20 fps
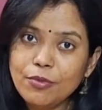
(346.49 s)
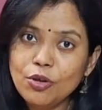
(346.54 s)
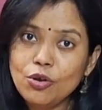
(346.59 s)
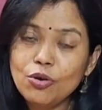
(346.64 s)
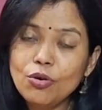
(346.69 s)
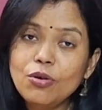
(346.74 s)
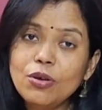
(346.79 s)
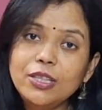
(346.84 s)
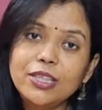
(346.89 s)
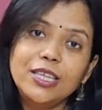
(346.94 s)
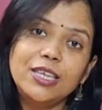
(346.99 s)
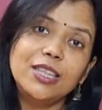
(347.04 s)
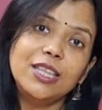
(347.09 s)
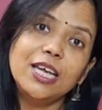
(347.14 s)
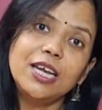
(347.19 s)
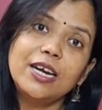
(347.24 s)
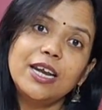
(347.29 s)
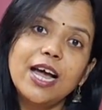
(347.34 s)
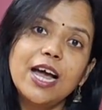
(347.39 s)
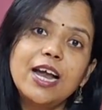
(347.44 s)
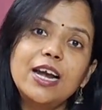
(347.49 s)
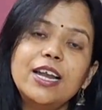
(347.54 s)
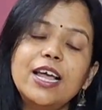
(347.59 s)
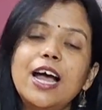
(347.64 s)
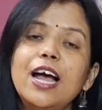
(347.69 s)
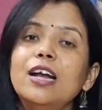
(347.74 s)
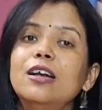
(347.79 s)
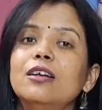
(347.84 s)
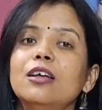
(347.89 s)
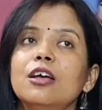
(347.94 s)
You know, their dad
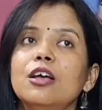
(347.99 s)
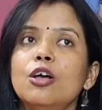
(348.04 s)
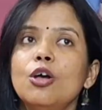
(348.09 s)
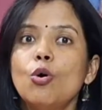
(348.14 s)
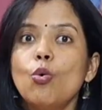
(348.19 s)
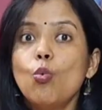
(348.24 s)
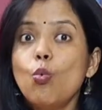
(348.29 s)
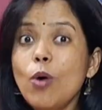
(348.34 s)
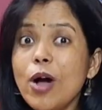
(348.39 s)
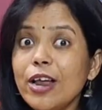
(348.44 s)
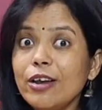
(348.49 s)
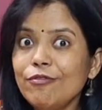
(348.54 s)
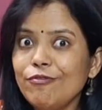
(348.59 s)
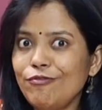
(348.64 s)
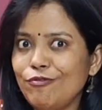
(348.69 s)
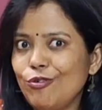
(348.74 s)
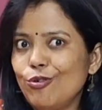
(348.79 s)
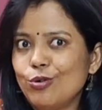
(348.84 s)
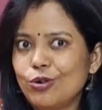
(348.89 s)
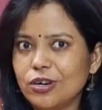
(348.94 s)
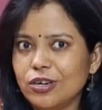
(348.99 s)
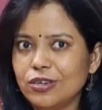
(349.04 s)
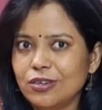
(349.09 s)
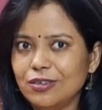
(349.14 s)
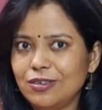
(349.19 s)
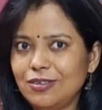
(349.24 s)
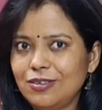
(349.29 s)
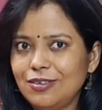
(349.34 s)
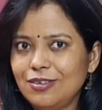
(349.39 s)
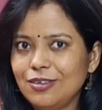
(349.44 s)
had one
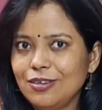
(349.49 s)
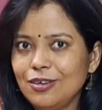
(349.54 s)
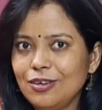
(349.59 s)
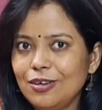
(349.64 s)
focus.